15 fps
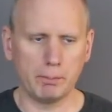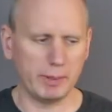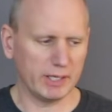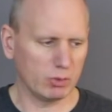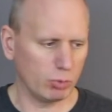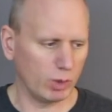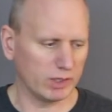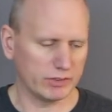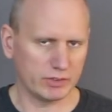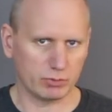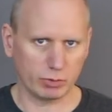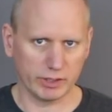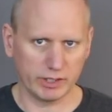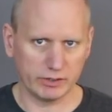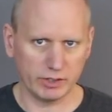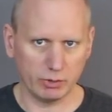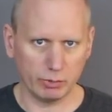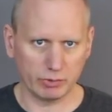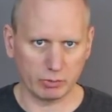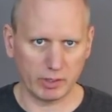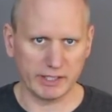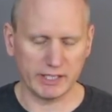big ones that we're going to deal
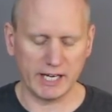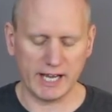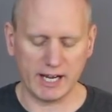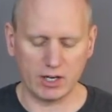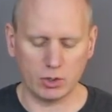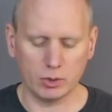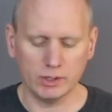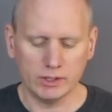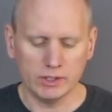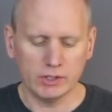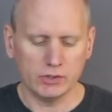with right now.